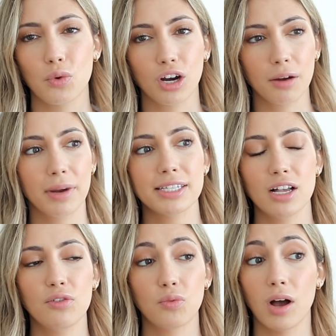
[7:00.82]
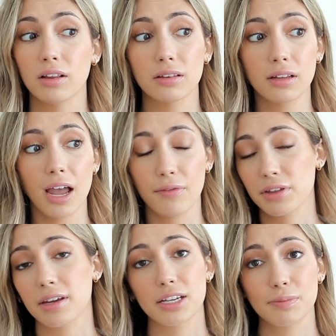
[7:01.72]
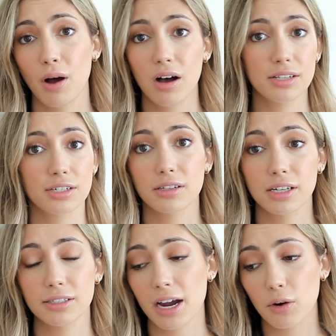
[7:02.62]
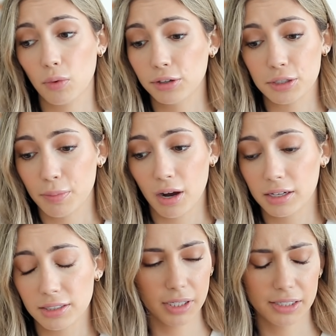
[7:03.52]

work on myself while everything is paused. The entire world is paused.